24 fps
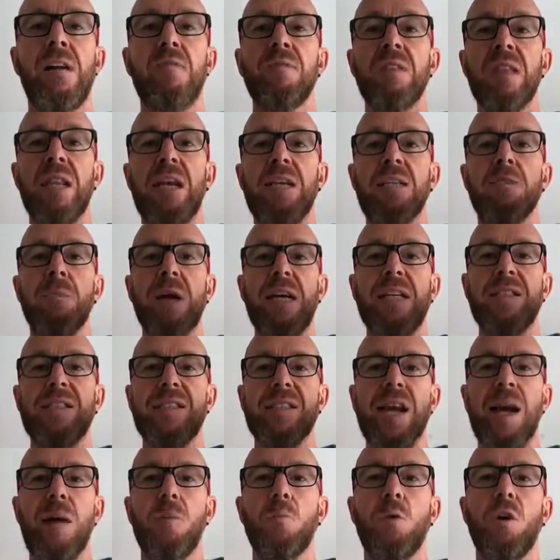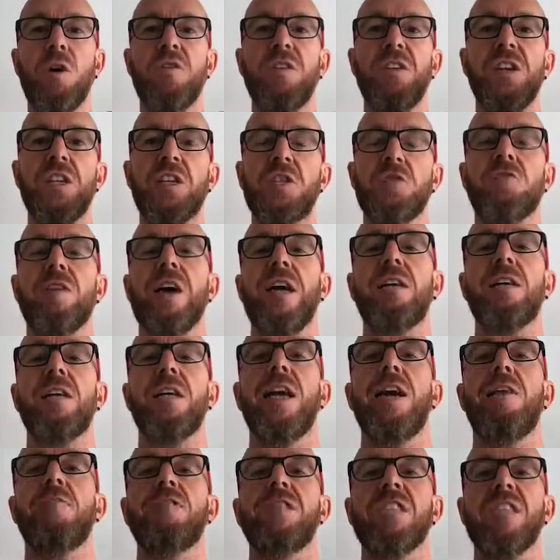Let's make Tamworth and the surrounding
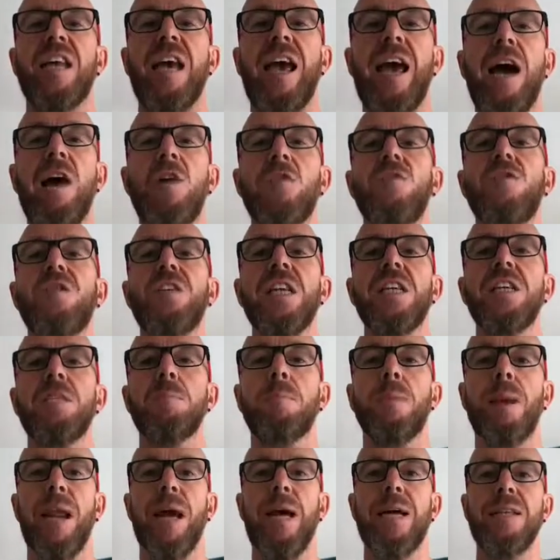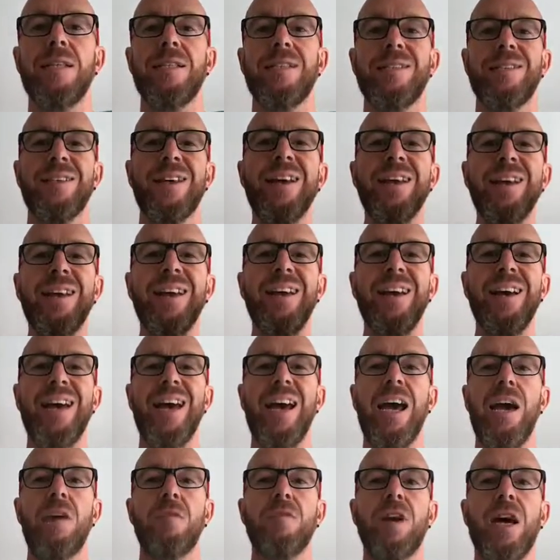areas the healthiest place
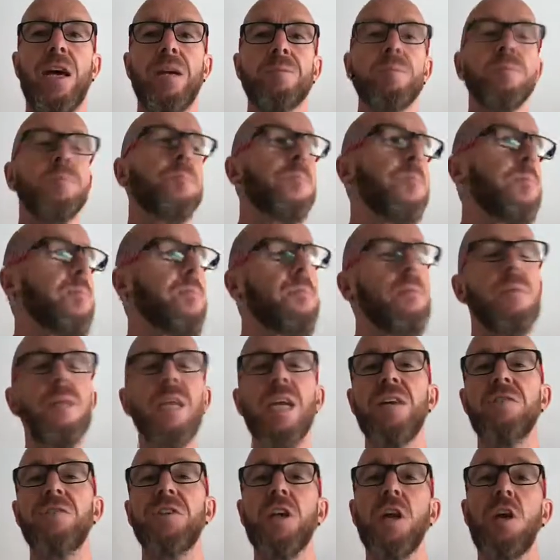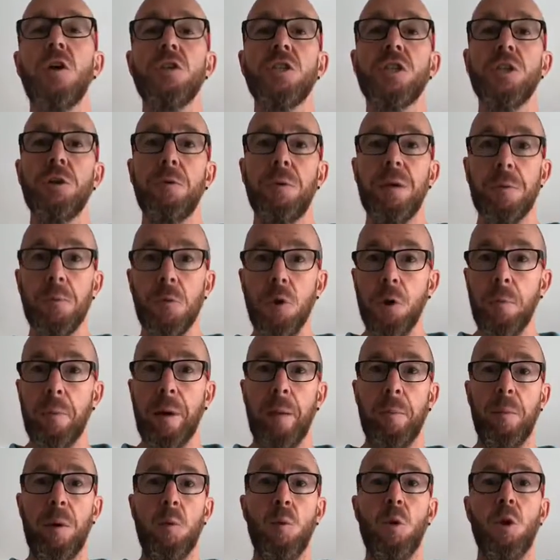ever. If you'd like to know any more about
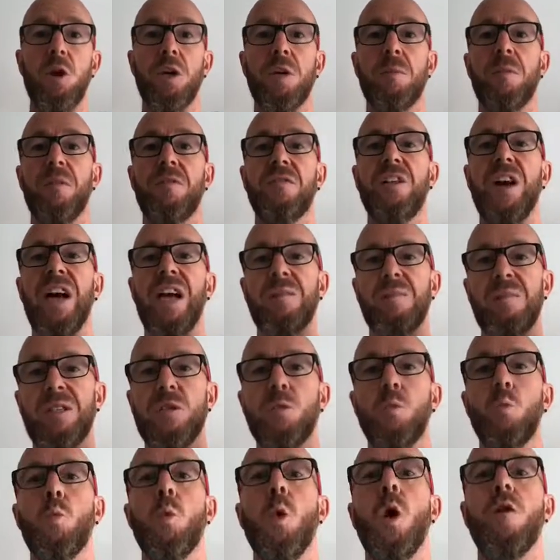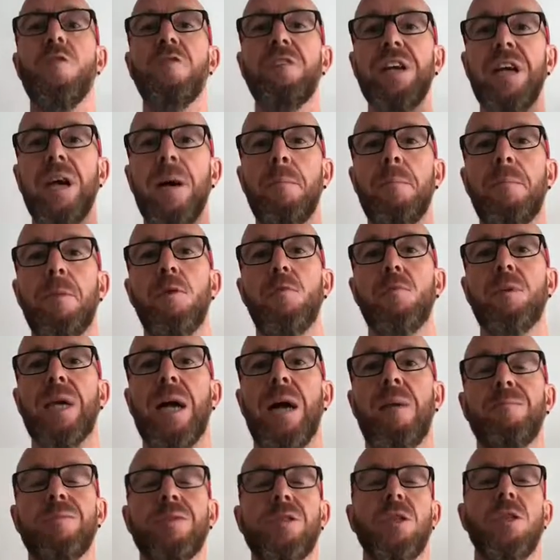my work, my famous Warrior
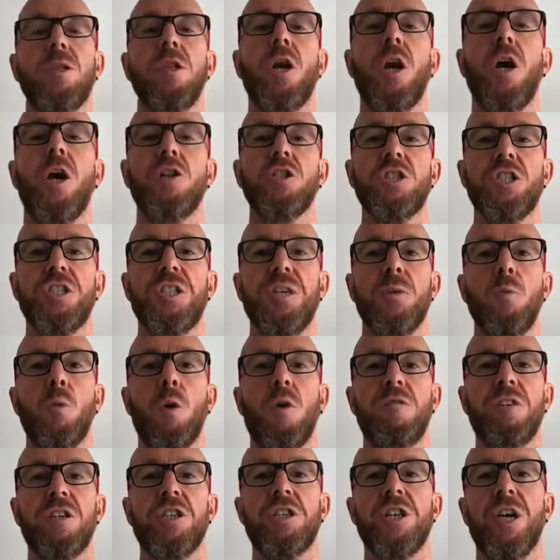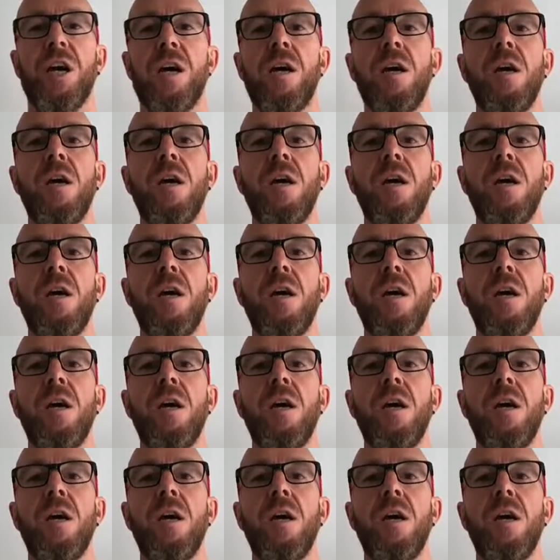Bootcamps that are the largest in Warwickshire,